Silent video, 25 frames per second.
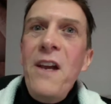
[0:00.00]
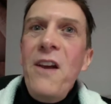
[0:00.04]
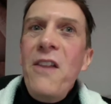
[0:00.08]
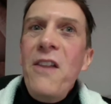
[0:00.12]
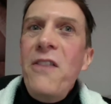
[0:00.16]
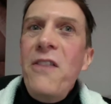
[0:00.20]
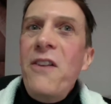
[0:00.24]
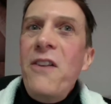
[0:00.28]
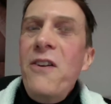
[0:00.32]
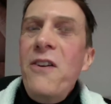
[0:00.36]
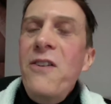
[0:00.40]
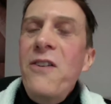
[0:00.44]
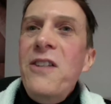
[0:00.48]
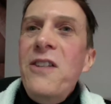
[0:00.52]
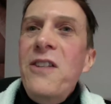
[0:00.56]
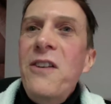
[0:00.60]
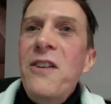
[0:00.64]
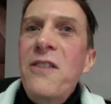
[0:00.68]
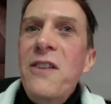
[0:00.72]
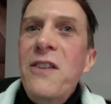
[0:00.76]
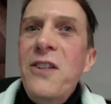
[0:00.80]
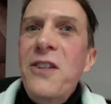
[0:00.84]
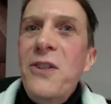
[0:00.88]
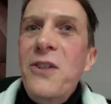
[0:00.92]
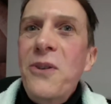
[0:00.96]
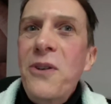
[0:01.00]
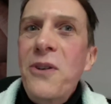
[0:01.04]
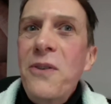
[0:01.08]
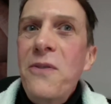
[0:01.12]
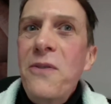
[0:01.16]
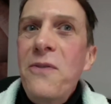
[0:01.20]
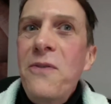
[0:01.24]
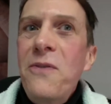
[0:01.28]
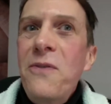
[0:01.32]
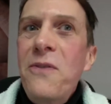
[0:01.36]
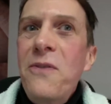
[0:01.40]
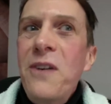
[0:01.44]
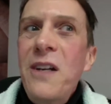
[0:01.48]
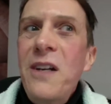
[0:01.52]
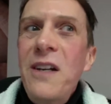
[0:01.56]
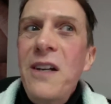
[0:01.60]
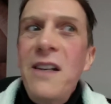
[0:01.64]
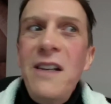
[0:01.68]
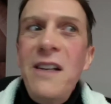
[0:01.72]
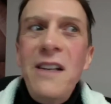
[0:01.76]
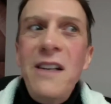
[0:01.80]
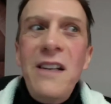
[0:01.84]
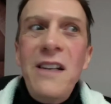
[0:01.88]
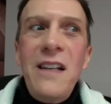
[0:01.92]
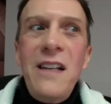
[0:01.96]
Those are the sort of
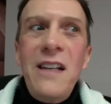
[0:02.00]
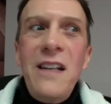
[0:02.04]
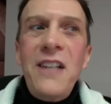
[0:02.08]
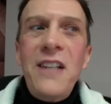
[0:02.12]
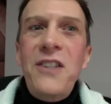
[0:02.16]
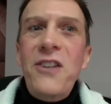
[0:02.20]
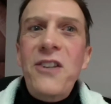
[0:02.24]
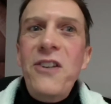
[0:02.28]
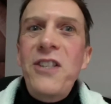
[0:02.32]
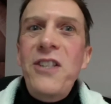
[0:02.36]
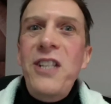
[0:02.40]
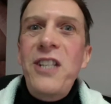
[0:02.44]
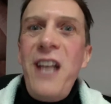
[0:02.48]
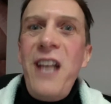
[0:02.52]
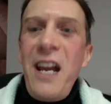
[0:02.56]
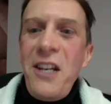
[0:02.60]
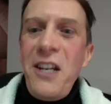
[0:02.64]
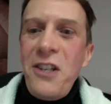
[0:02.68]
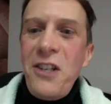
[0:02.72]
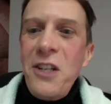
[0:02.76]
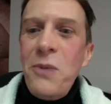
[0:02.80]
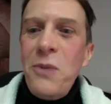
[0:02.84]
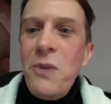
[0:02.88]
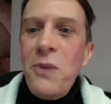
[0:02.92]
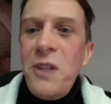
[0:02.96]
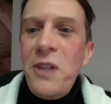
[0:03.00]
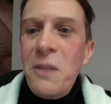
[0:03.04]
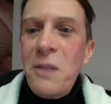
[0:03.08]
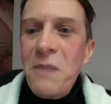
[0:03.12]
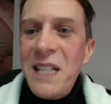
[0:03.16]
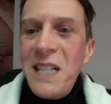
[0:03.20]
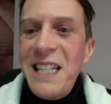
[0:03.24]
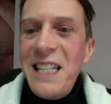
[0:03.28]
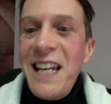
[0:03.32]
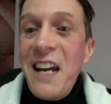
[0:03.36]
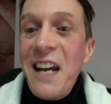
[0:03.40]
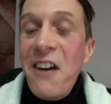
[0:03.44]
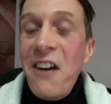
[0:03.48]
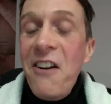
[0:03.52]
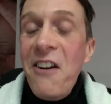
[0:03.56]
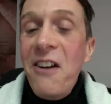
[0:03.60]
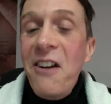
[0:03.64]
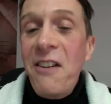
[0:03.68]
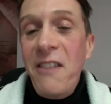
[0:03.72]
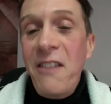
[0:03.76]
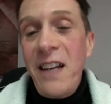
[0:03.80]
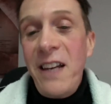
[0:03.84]
associations with the material that